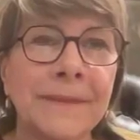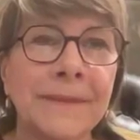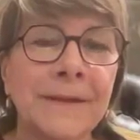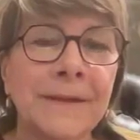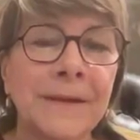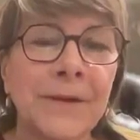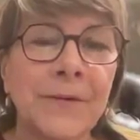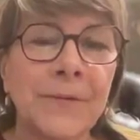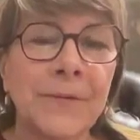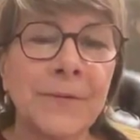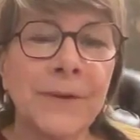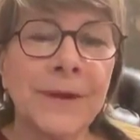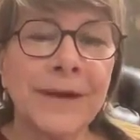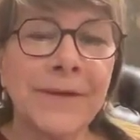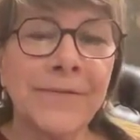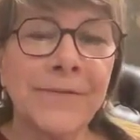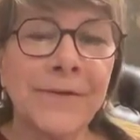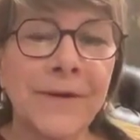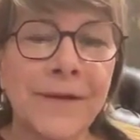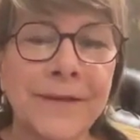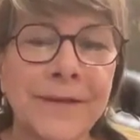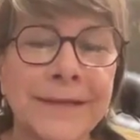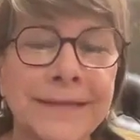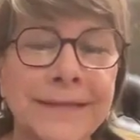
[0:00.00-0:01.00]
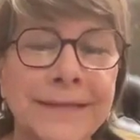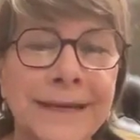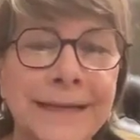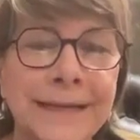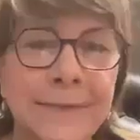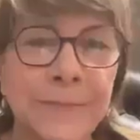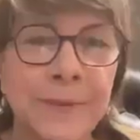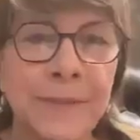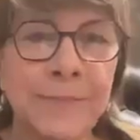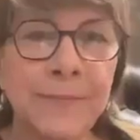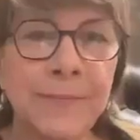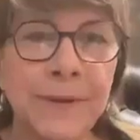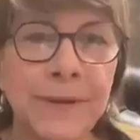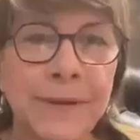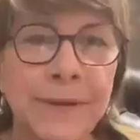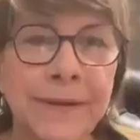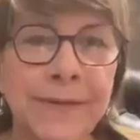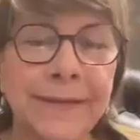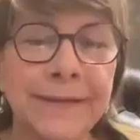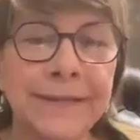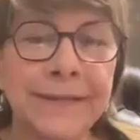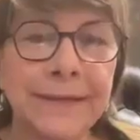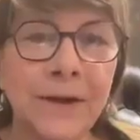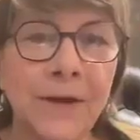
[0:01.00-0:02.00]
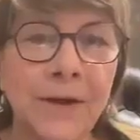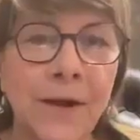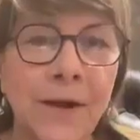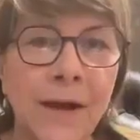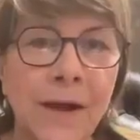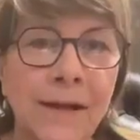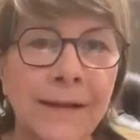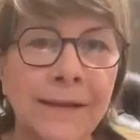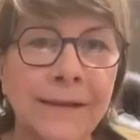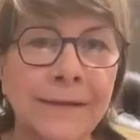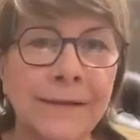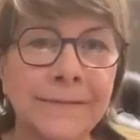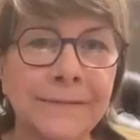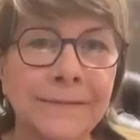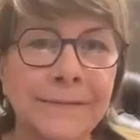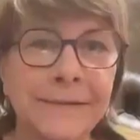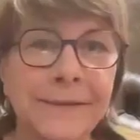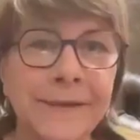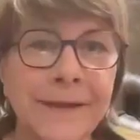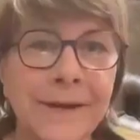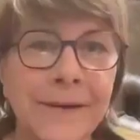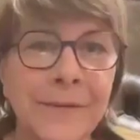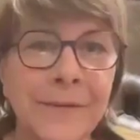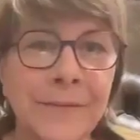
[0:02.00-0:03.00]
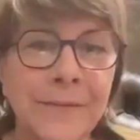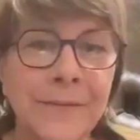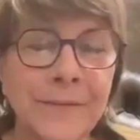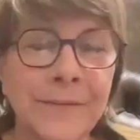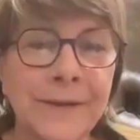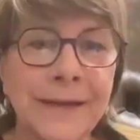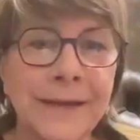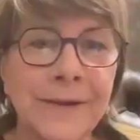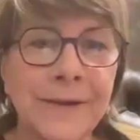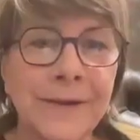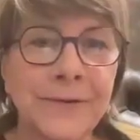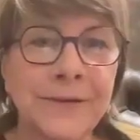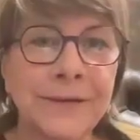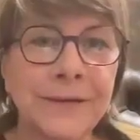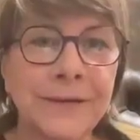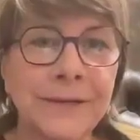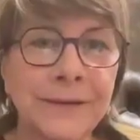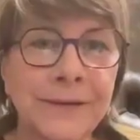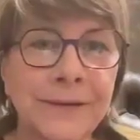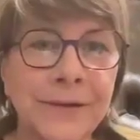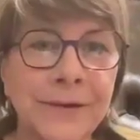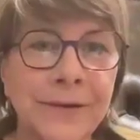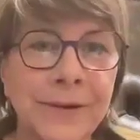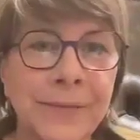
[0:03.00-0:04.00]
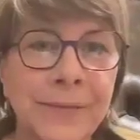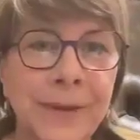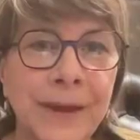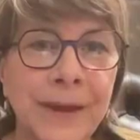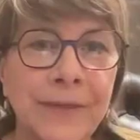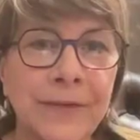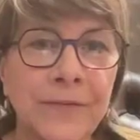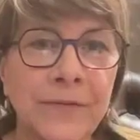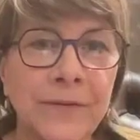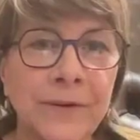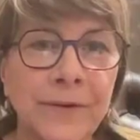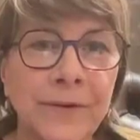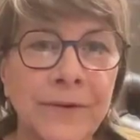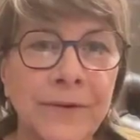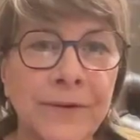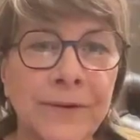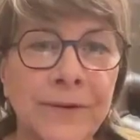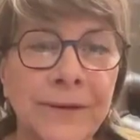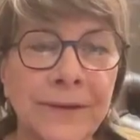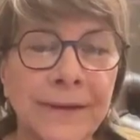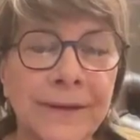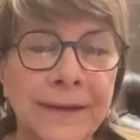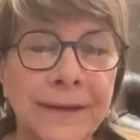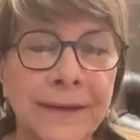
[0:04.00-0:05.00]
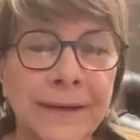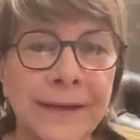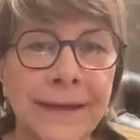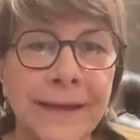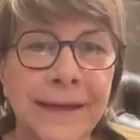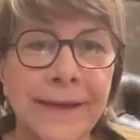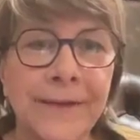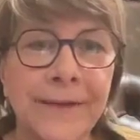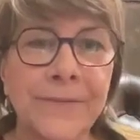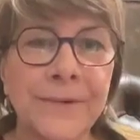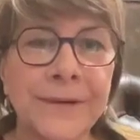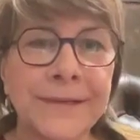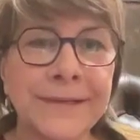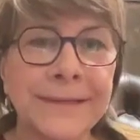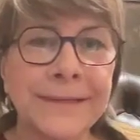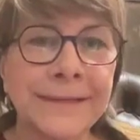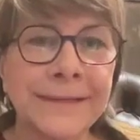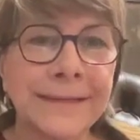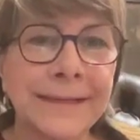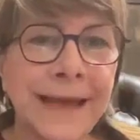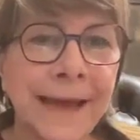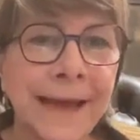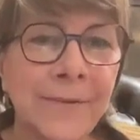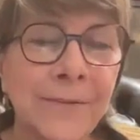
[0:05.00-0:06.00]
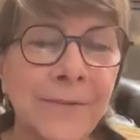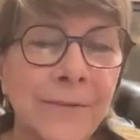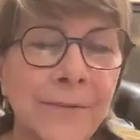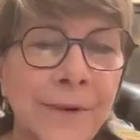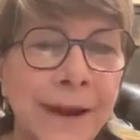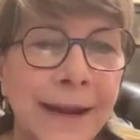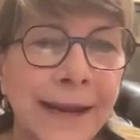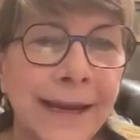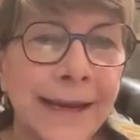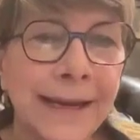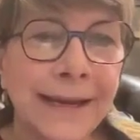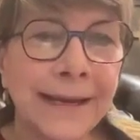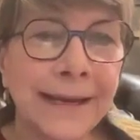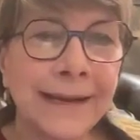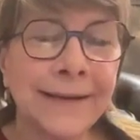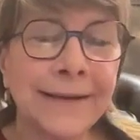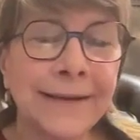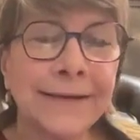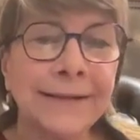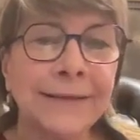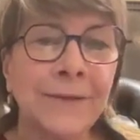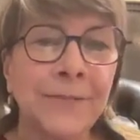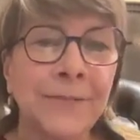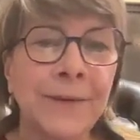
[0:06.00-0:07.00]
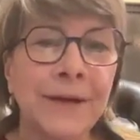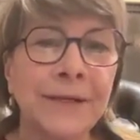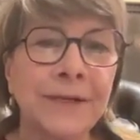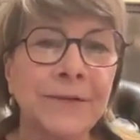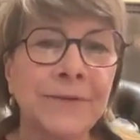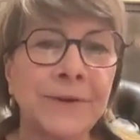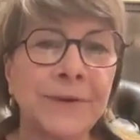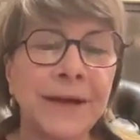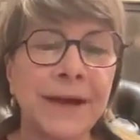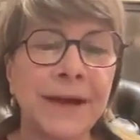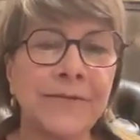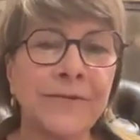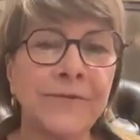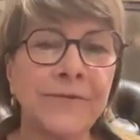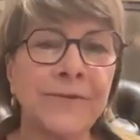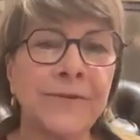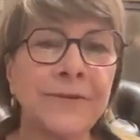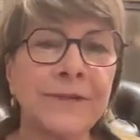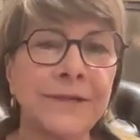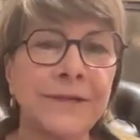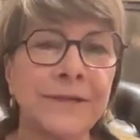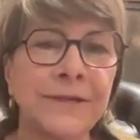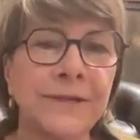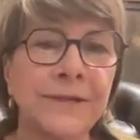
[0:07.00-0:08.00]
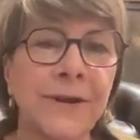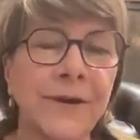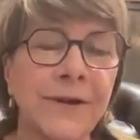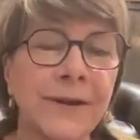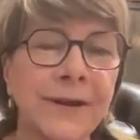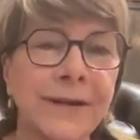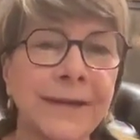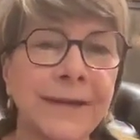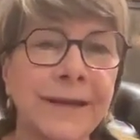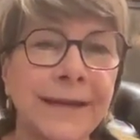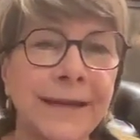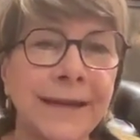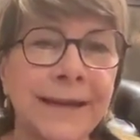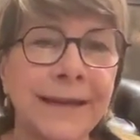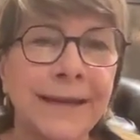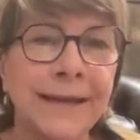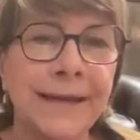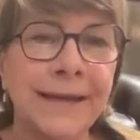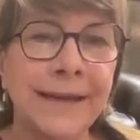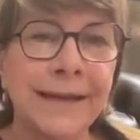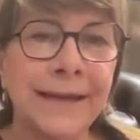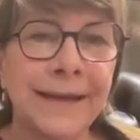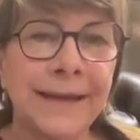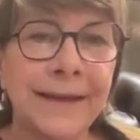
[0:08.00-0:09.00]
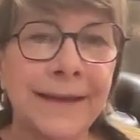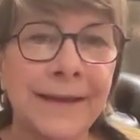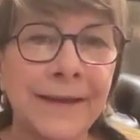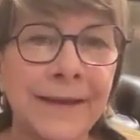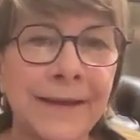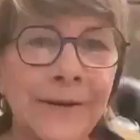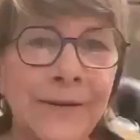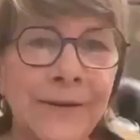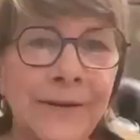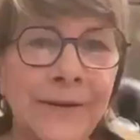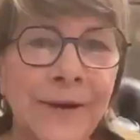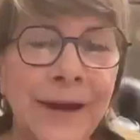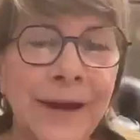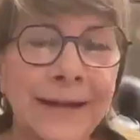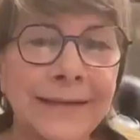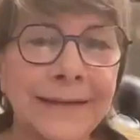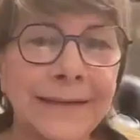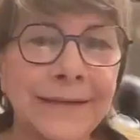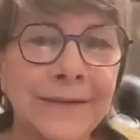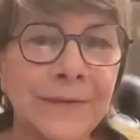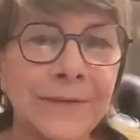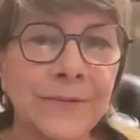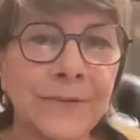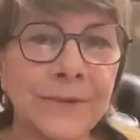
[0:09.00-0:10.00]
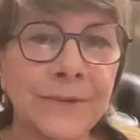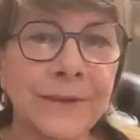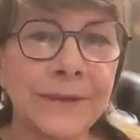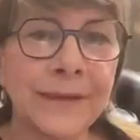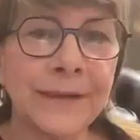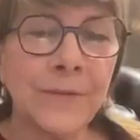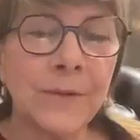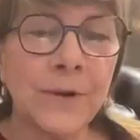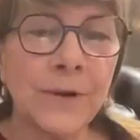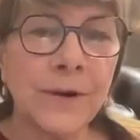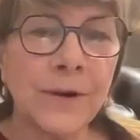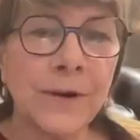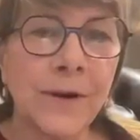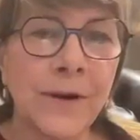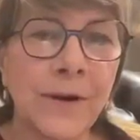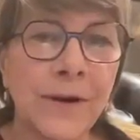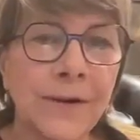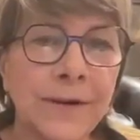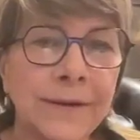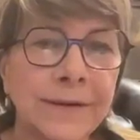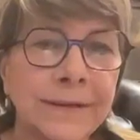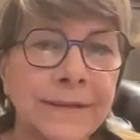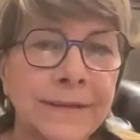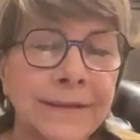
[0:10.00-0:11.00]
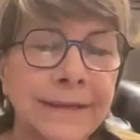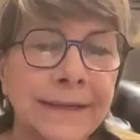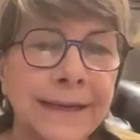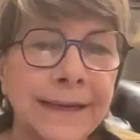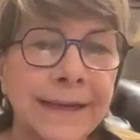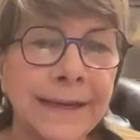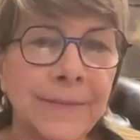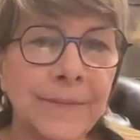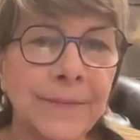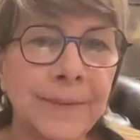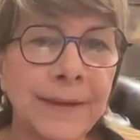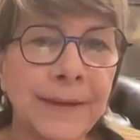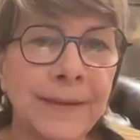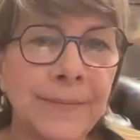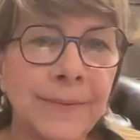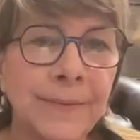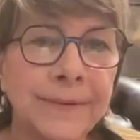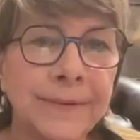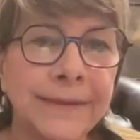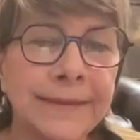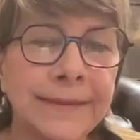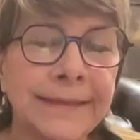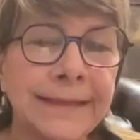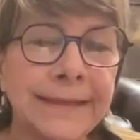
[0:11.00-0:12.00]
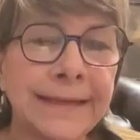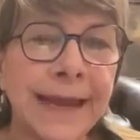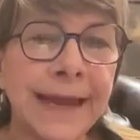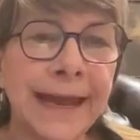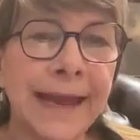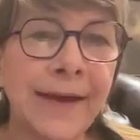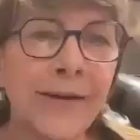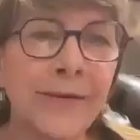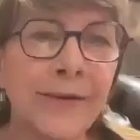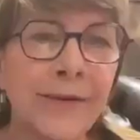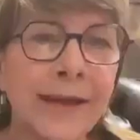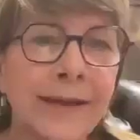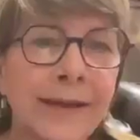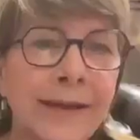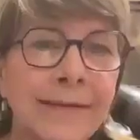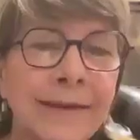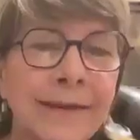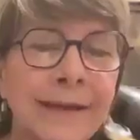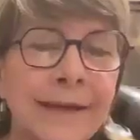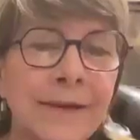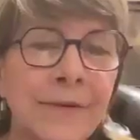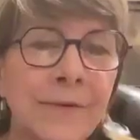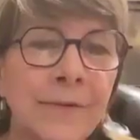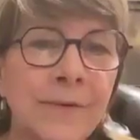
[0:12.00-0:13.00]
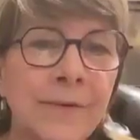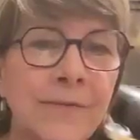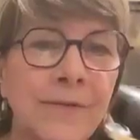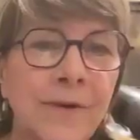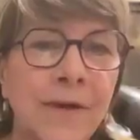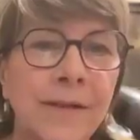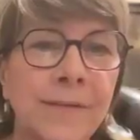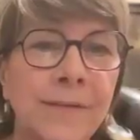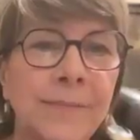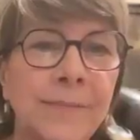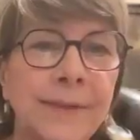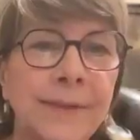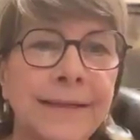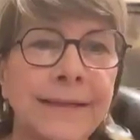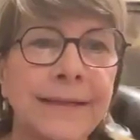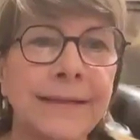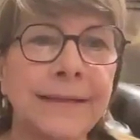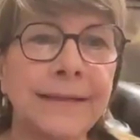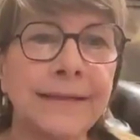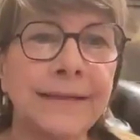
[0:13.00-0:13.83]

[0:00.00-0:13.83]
here we have all these nice people on this call, eager to learn about the funeral. It wasn't that way so much when I first started. You had to really work hard to get people to sit down. I think we've all been